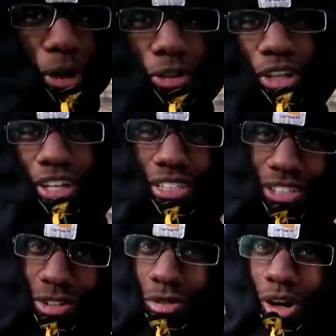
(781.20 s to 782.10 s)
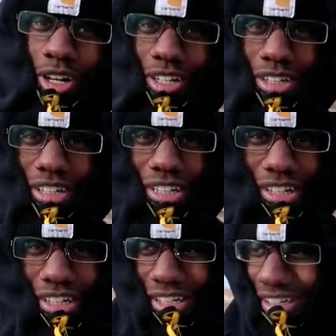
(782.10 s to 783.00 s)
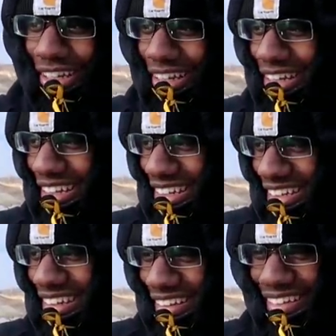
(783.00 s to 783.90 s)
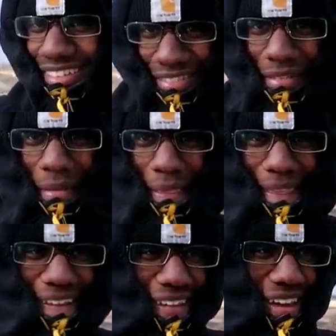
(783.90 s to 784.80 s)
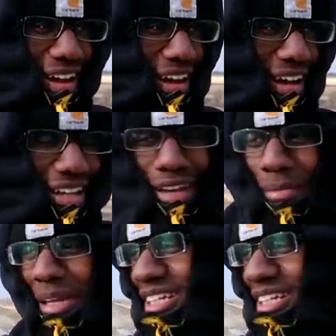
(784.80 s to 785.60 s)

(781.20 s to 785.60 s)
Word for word: pole thing into the water. Yeah, he learned that. We was going crazy. I kept